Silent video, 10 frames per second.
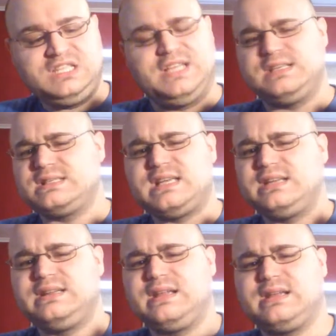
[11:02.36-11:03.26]
Like just
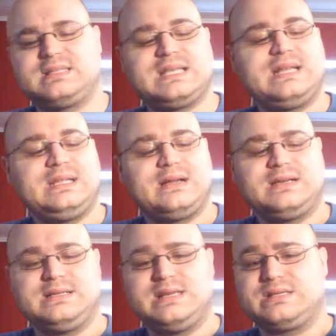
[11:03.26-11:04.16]
setting on
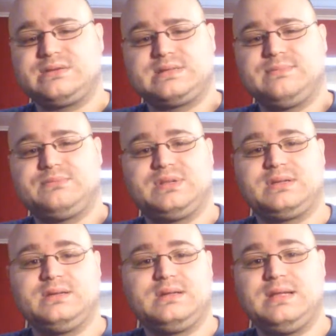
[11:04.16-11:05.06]
a desk or something.
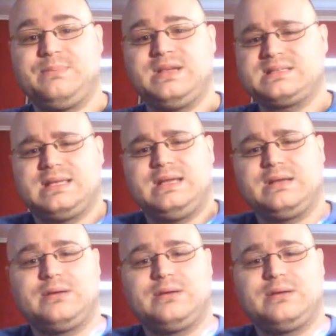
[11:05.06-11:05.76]
It picks that up.